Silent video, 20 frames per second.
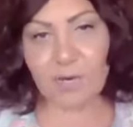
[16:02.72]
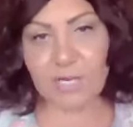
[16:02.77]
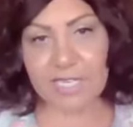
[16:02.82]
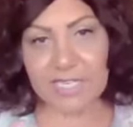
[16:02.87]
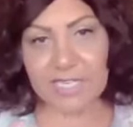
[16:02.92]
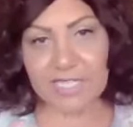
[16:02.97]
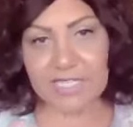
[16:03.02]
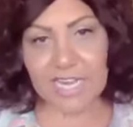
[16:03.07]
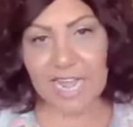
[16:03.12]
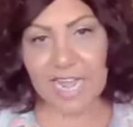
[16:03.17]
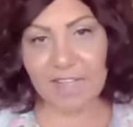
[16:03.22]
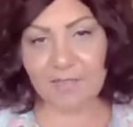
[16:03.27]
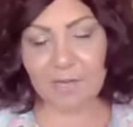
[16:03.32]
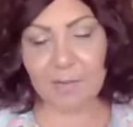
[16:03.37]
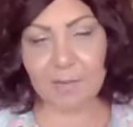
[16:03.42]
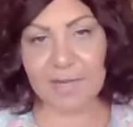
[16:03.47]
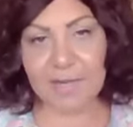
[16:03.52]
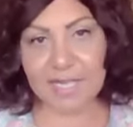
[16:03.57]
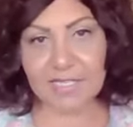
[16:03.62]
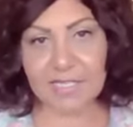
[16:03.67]
are booking to half
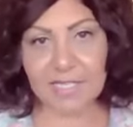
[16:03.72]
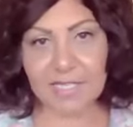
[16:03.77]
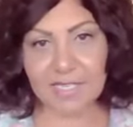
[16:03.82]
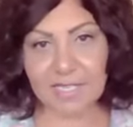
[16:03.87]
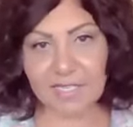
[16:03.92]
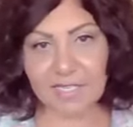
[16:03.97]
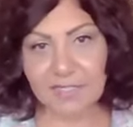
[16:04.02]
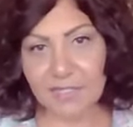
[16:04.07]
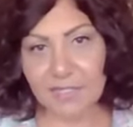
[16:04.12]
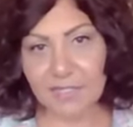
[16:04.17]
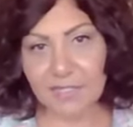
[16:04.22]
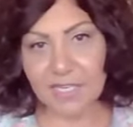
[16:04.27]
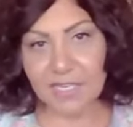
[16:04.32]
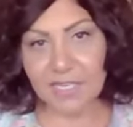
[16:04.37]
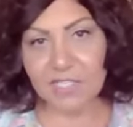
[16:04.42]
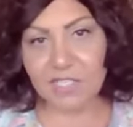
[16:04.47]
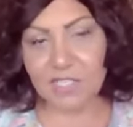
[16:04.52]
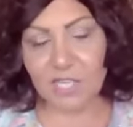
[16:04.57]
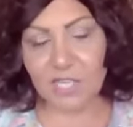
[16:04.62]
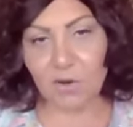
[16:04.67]
capacity.
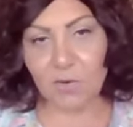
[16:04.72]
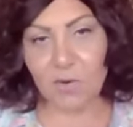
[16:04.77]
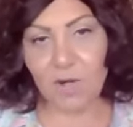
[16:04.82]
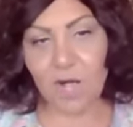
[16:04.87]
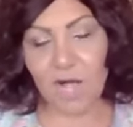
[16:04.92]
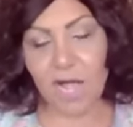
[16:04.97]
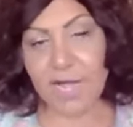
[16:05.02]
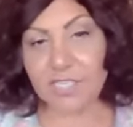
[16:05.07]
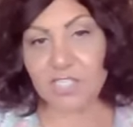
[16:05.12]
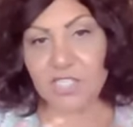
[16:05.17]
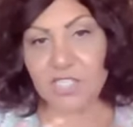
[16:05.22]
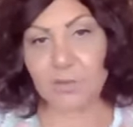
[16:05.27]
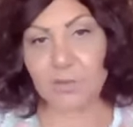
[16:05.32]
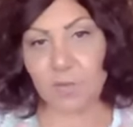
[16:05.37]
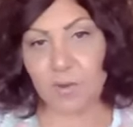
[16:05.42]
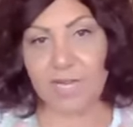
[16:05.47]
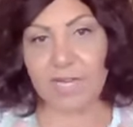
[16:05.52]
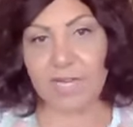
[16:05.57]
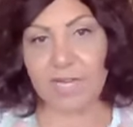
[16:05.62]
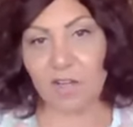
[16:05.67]
So I just
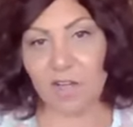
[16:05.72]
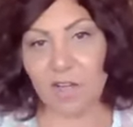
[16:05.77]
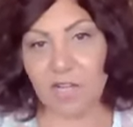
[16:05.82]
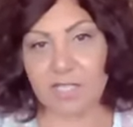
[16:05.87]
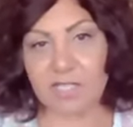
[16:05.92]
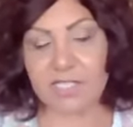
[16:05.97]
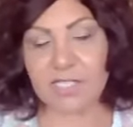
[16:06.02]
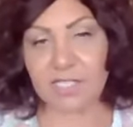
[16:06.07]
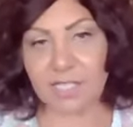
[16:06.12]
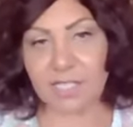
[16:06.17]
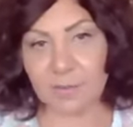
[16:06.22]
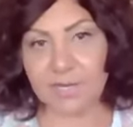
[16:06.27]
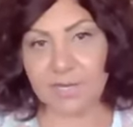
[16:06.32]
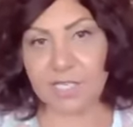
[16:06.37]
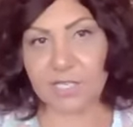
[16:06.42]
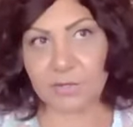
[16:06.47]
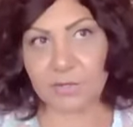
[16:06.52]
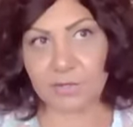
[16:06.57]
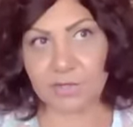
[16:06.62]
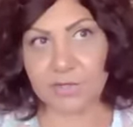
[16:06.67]
went on
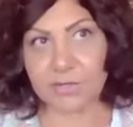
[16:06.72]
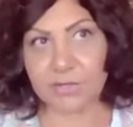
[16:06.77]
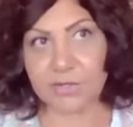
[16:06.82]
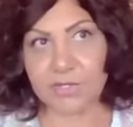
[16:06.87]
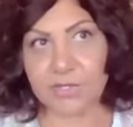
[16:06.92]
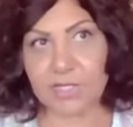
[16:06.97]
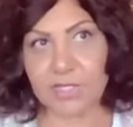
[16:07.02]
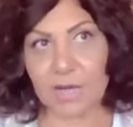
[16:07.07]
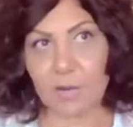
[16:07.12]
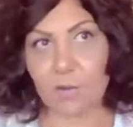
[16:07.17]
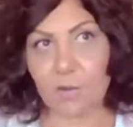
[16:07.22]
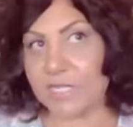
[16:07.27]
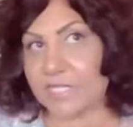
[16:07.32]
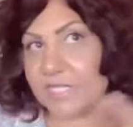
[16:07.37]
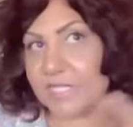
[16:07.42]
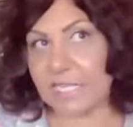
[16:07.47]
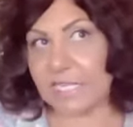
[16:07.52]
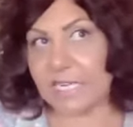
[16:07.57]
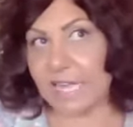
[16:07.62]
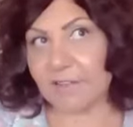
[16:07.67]
Celebrity Cruise that
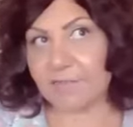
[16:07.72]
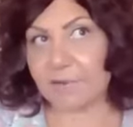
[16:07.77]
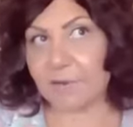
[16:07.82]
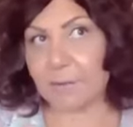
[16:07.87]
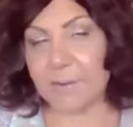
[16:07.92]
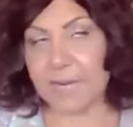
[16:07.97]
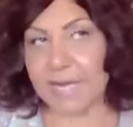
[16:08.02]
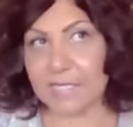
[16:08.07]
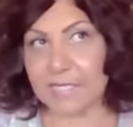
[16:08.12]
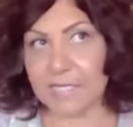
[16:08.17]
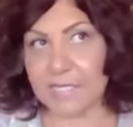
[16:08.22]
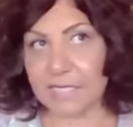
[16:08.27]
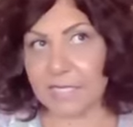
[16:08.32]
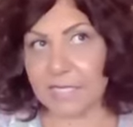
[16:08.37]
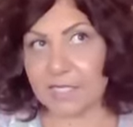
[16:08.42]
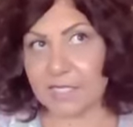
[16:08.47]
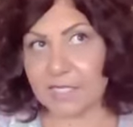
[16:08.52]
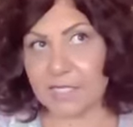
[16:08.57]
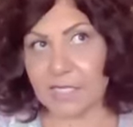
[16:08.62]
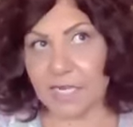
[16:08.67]
wasn't at half capacity
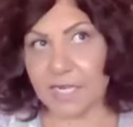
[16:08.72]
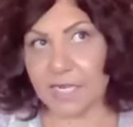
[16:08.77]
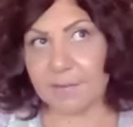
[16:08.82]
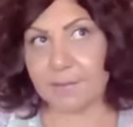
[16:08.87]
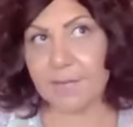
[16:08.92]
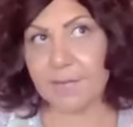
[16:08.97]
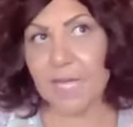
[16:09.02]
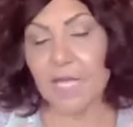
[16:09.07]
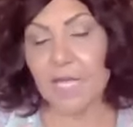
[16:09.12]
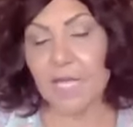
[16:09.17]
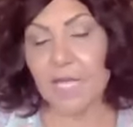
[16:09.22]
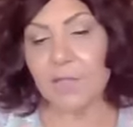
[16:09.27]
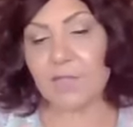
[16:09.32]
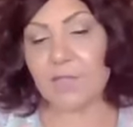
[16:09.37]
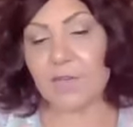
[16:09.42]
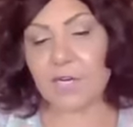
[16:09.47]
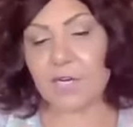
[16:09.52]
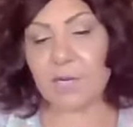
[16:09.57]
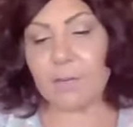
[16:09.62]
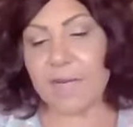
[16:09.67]
at the time.
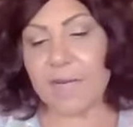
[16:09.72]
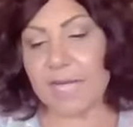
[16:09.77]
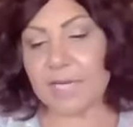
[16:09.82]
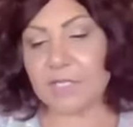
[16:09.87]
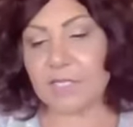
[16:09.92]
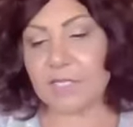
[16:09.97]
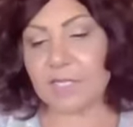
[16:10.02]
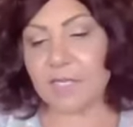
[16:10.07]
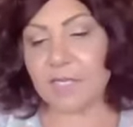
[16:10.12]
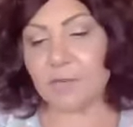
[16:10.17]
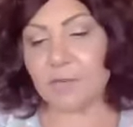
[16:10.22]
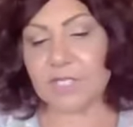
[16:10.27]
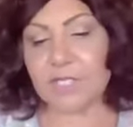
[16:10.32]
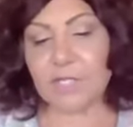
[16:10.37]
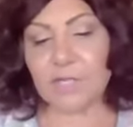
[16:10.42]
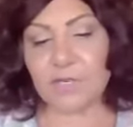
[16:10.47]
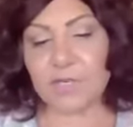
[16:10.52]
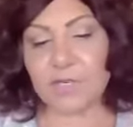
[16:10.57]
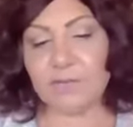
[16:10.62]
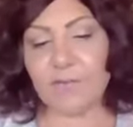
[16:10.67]
Their capacity was
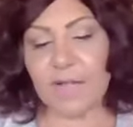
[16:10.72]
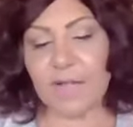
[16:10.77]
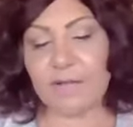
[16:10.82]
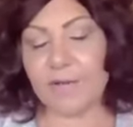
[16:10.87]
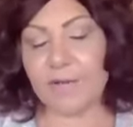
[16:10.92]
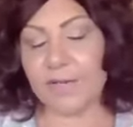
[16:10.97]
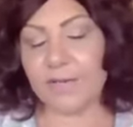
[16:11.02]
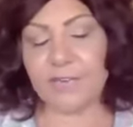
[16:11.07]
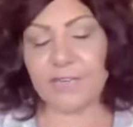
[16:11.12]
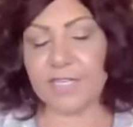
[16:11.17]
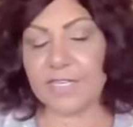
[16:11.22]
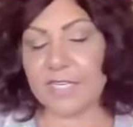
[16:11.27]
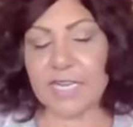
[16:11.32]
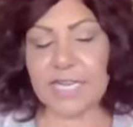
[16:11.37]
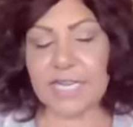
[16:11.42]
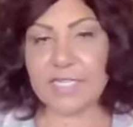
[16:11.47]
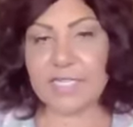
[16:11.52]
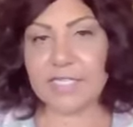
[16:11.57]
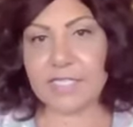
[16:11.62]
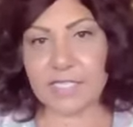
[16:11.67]

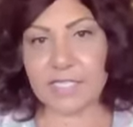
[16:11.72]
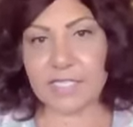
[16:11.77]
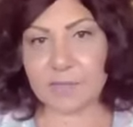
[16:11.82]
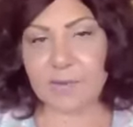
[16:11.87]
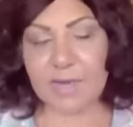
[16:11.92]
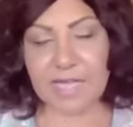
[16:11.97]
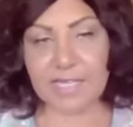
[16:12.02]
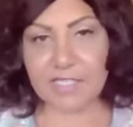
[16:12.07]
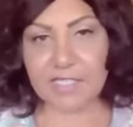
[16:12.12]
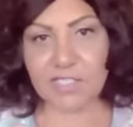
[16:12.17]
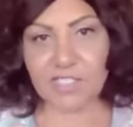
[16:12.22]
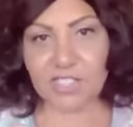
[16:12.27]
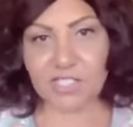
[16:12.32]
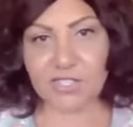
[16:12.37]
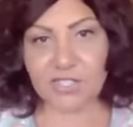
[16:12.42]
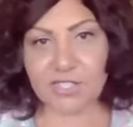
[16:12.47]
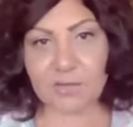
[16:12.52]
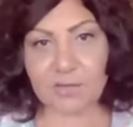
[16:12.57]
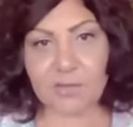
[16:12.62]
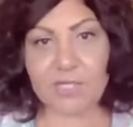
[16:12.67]
3,586
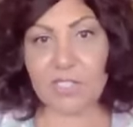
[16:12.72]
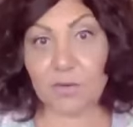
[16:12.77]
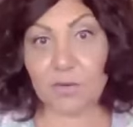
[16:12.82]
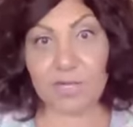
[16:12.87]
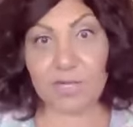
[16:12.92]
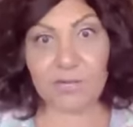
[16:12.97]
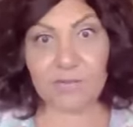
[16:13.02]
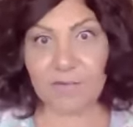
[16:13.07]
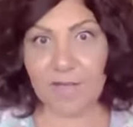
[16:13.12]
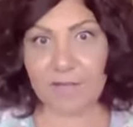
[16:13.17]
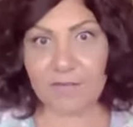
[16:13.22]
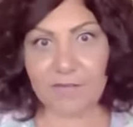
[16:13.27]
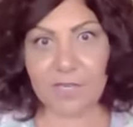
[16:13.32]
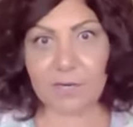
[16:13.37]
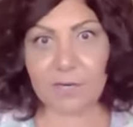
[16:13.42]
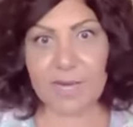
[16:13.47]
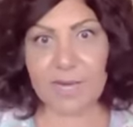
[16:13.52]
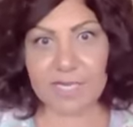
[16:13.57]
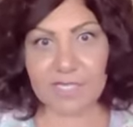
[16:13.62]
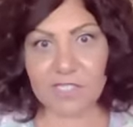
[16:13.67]
passengers. There was only
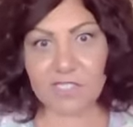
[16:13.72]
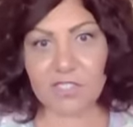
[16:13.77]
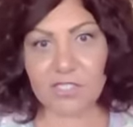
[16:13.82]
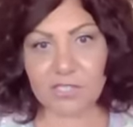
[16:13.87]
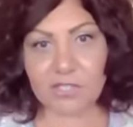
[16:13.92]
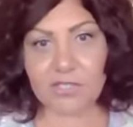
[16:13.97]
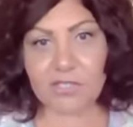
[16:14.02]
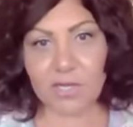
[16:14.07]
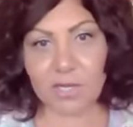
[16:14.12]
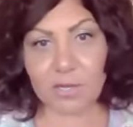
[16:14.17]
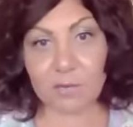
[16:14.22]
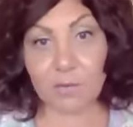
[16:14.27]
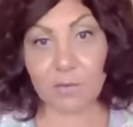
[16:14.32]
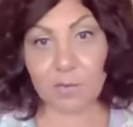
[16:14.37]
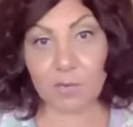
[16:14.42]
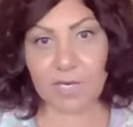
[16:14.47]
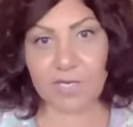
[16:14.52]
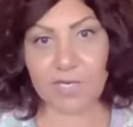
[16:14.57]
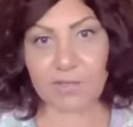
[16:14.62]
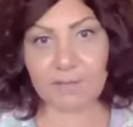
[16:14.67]
500 passengers on
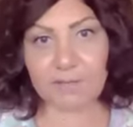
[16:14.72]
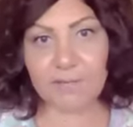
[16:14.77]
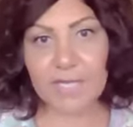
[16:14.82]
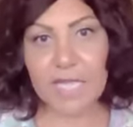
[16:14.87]
board.